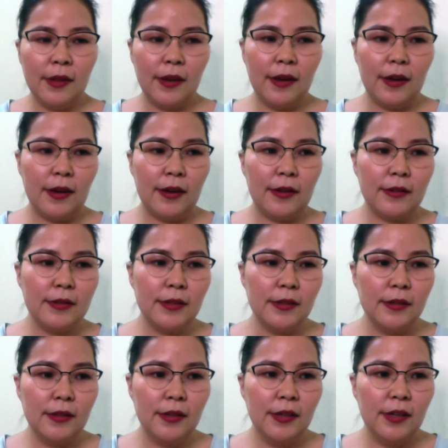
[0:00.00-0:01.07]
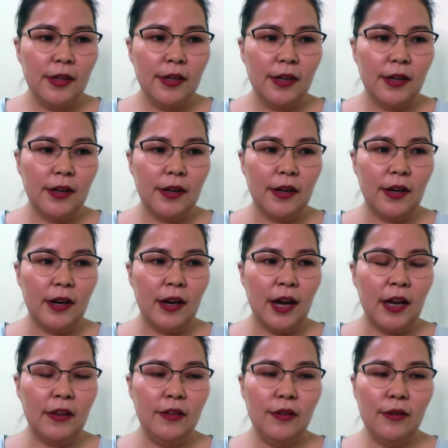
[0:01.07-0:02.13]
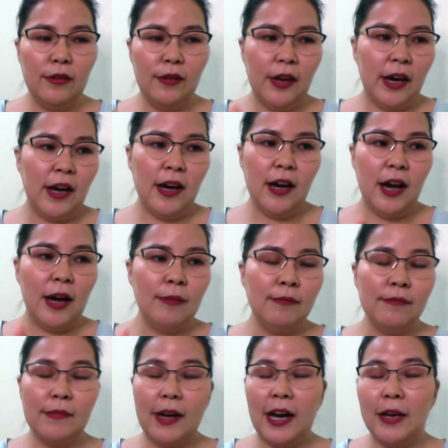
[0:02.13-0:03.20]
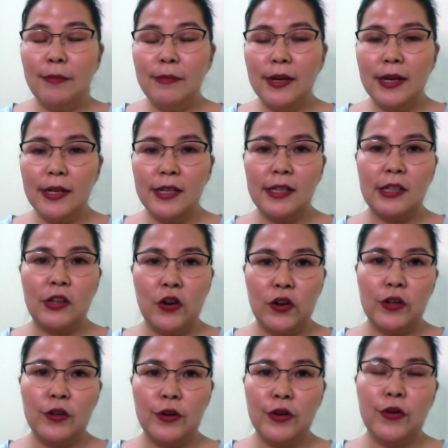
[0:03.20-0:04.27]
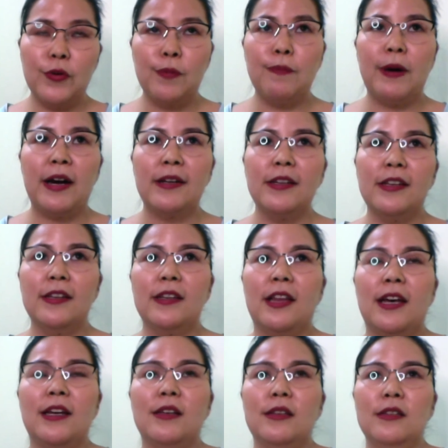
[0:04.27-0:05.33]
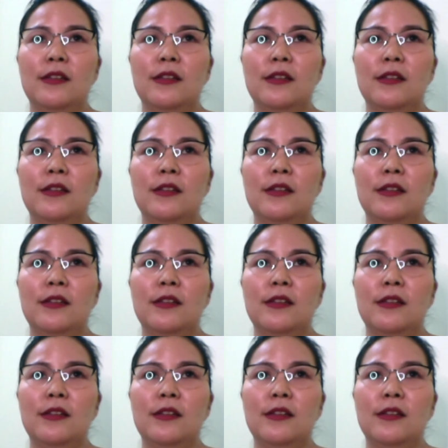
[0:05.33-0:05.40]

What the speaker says: And I might not know, but like